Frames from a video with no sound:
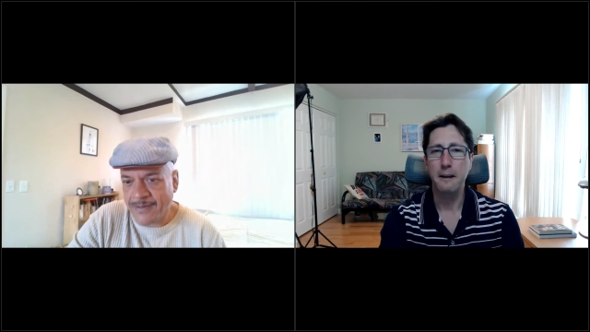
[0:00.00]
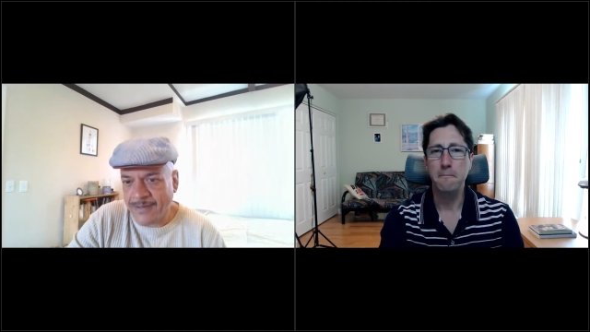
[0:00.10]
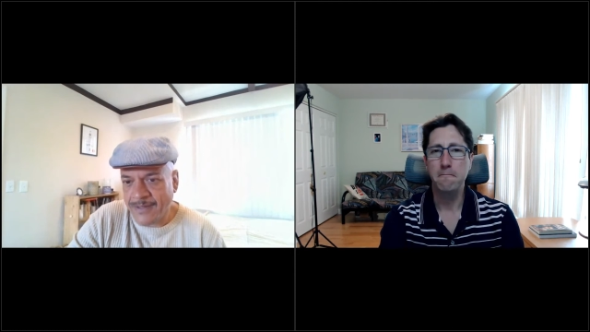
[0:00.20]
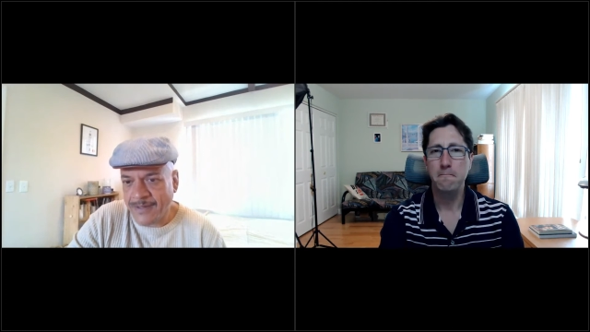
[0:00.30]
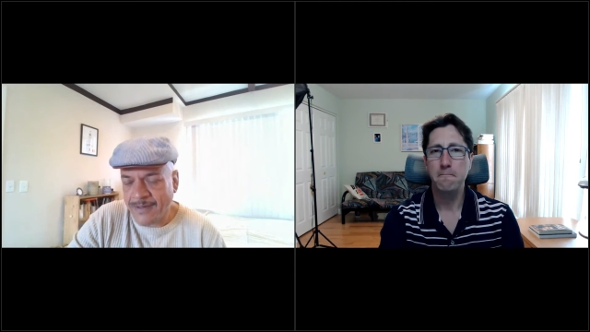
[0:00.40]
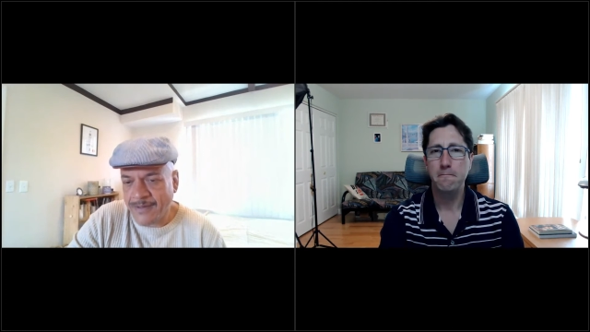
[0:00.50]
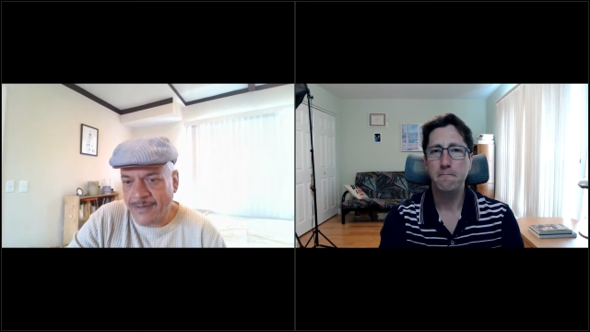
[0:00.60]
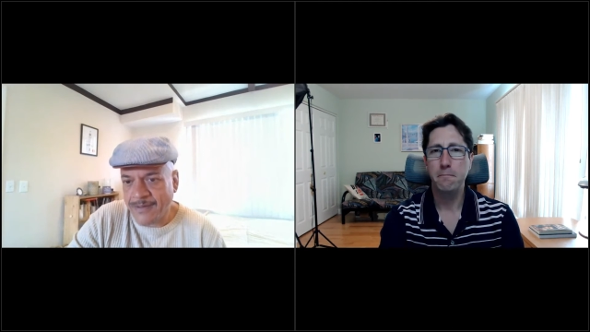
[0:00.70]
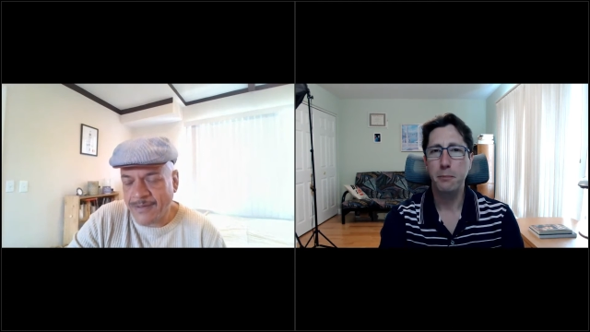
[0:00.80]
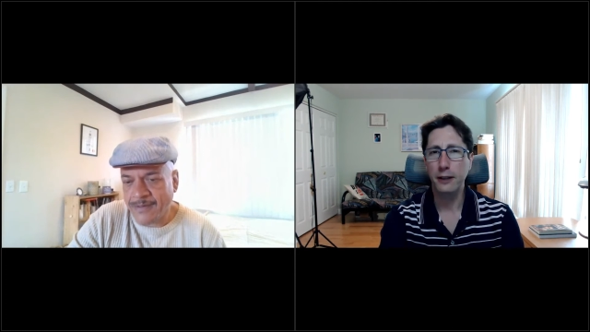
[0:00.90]
Speaker 1: Um,
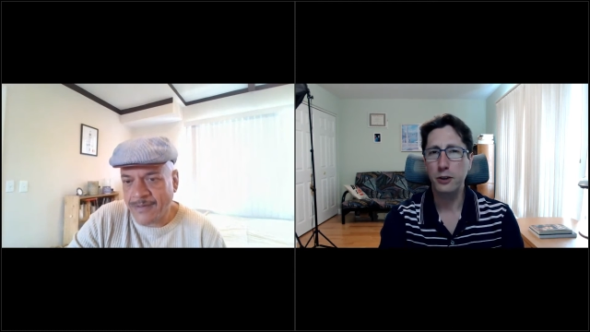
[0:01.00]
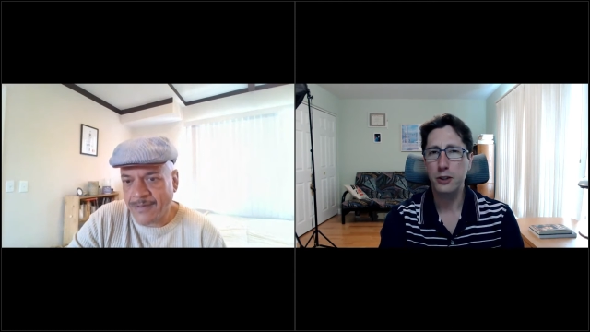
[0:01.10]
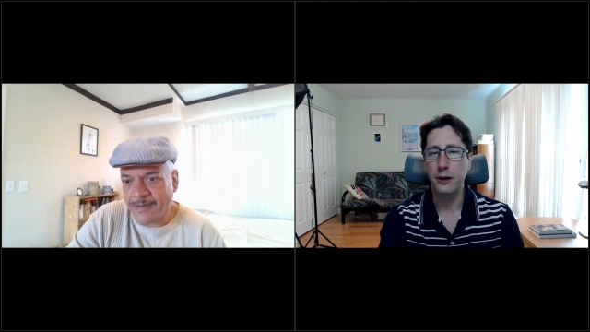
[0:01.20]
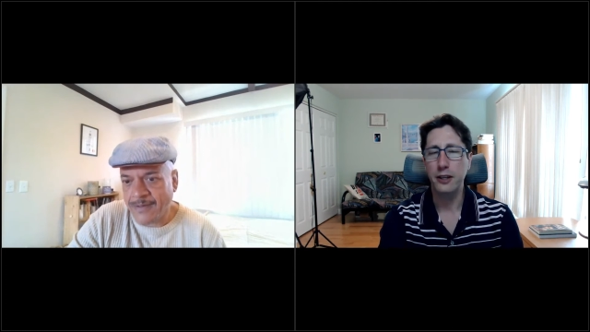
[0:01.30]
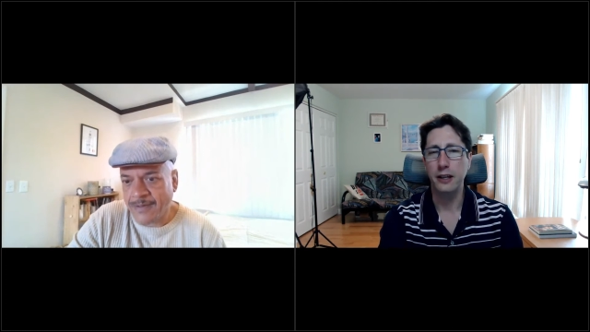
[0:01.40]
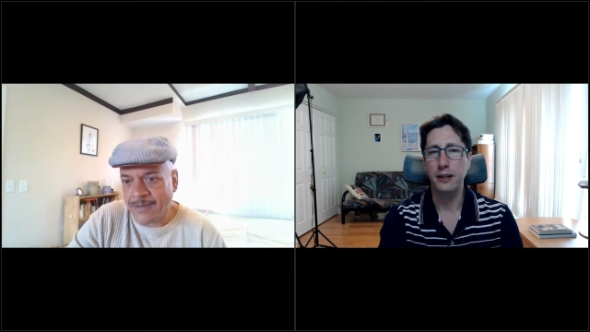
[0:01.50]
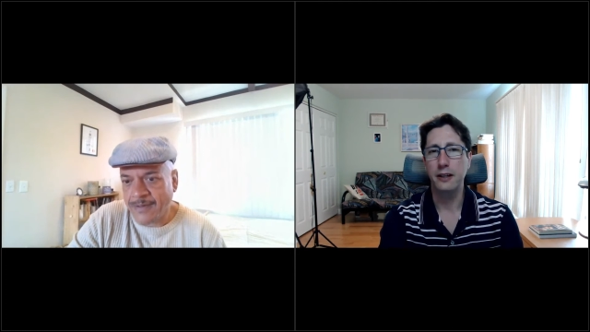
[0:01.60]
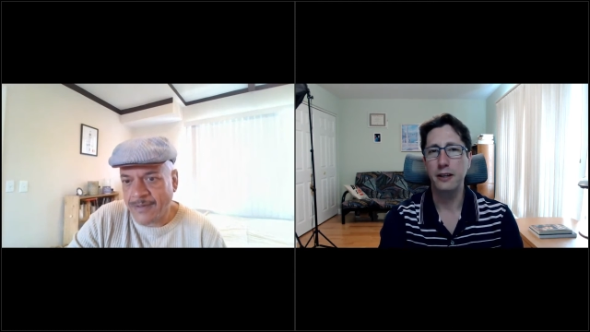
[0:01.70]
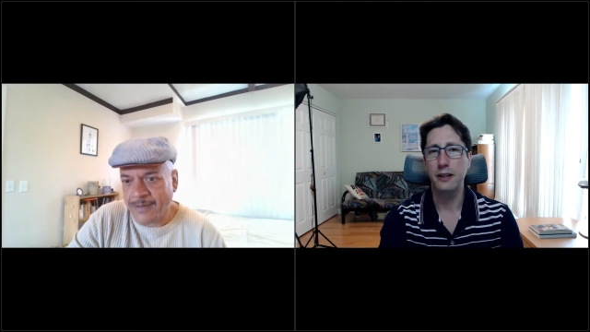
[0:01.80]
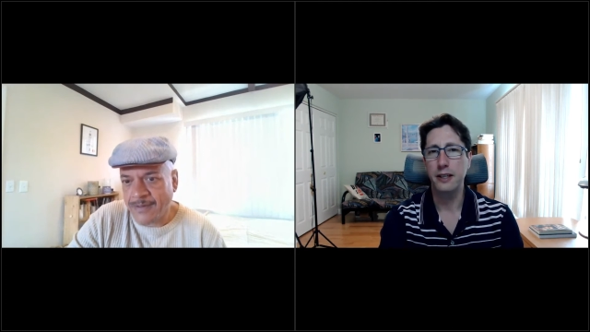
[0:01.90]
back to South
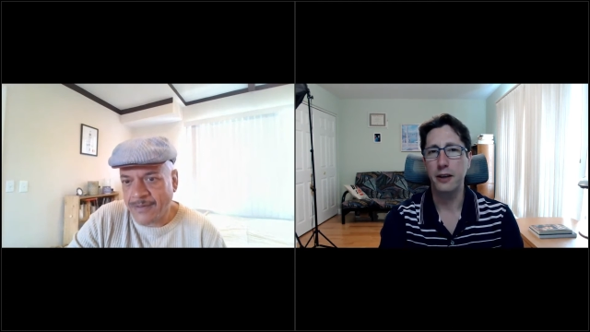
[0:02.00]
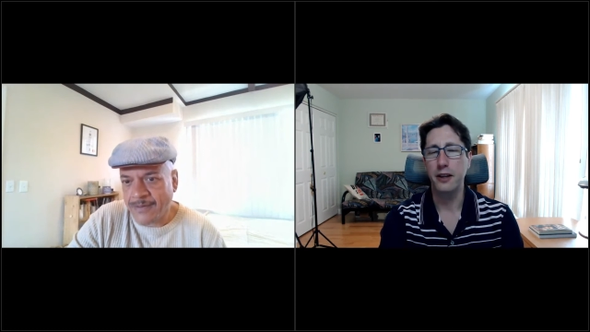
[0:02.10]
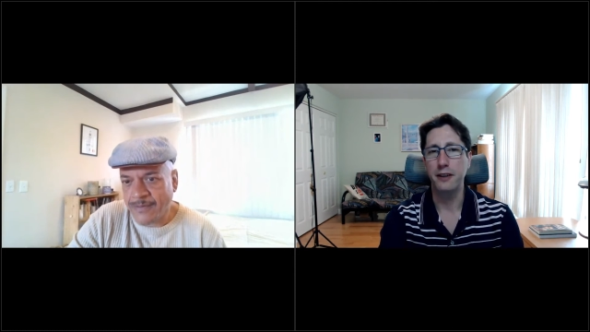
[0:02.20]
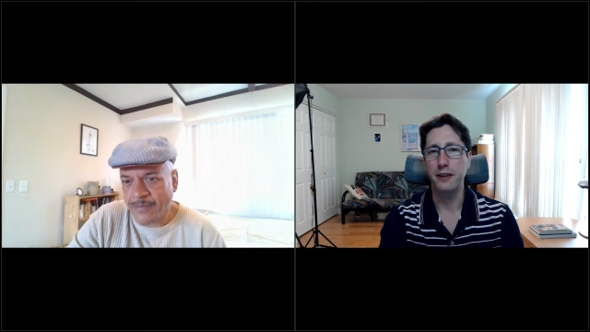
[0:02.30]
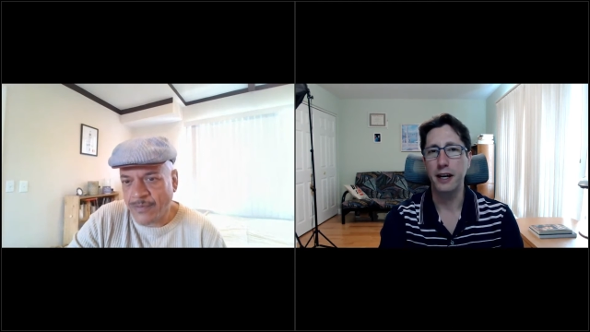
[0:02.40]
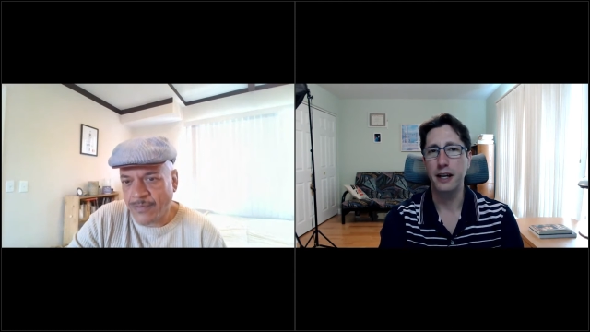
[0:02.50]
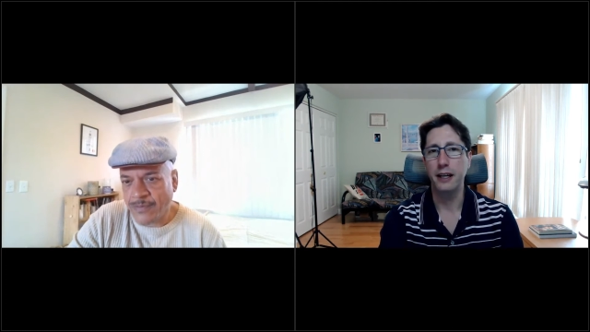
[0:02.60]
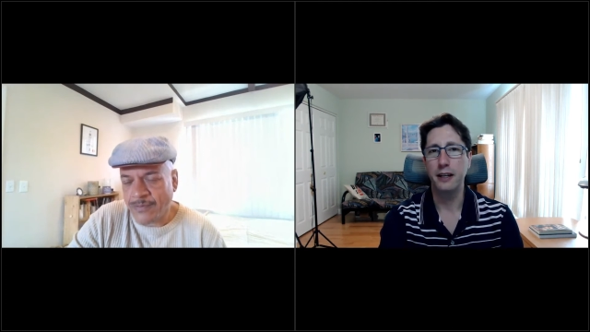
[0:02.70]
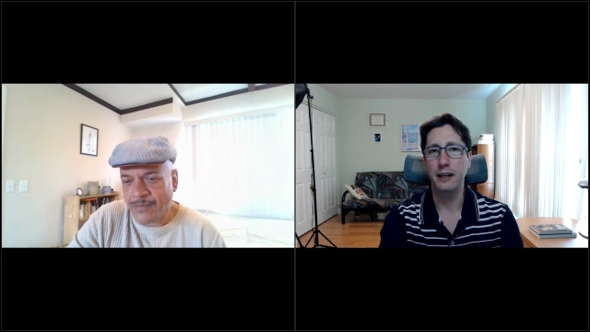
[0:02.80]
uh, South Africa,